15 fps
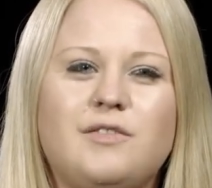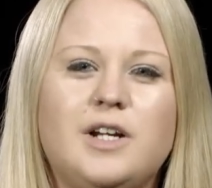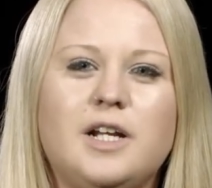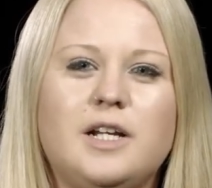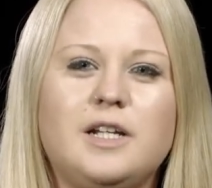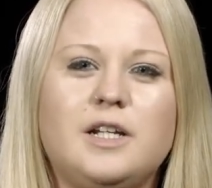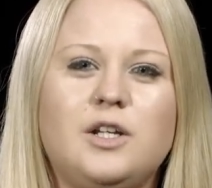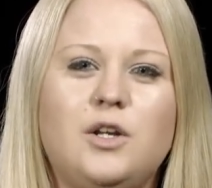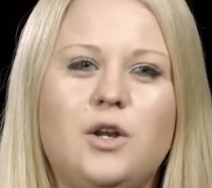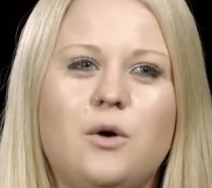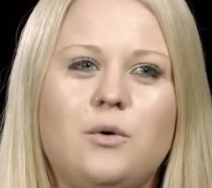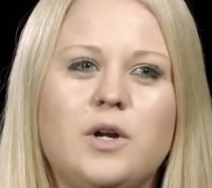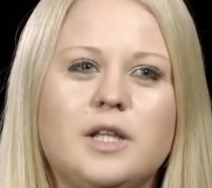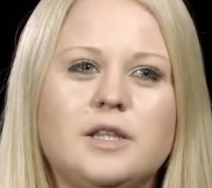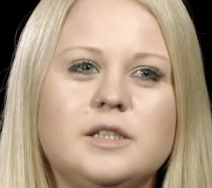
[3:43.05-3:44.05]
and I didn't
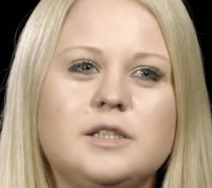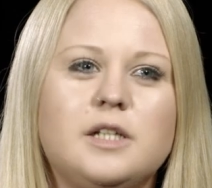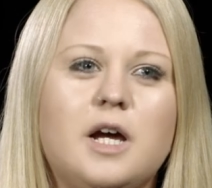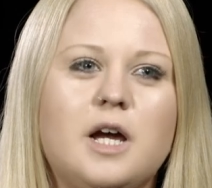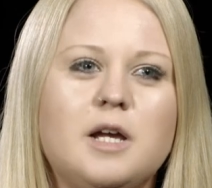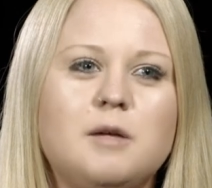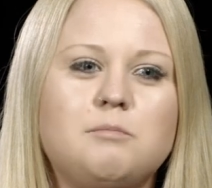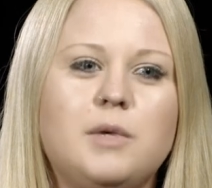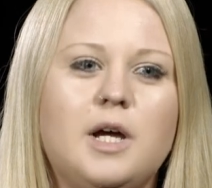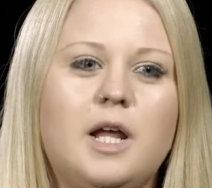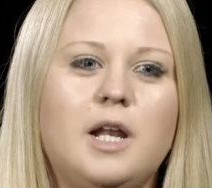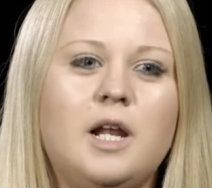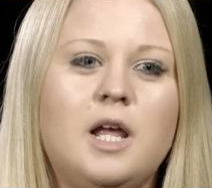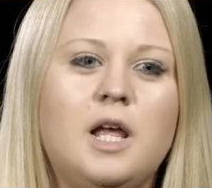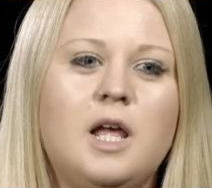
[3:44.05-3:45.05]
know it at the time,
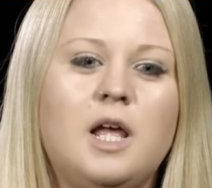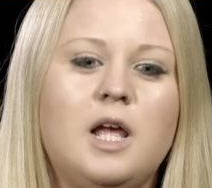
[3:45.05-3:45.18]
but